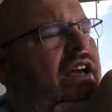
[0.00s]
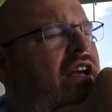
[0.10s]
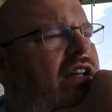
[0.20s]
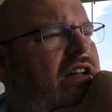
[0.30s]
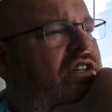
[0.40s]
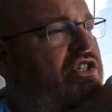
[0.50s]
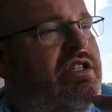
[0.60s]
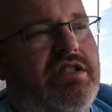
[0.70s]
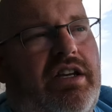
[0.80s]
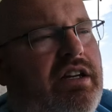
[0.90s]
And uh,
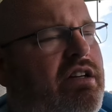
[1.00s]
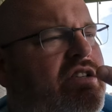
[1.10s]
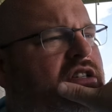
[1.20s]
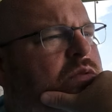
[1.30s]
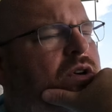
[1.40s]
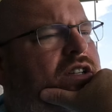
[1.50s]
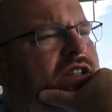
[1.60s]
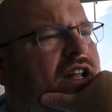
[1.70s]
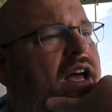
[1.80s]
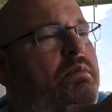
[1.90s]
she's seen it. She's
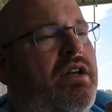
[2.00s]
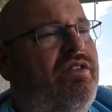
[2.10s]
watched it happen.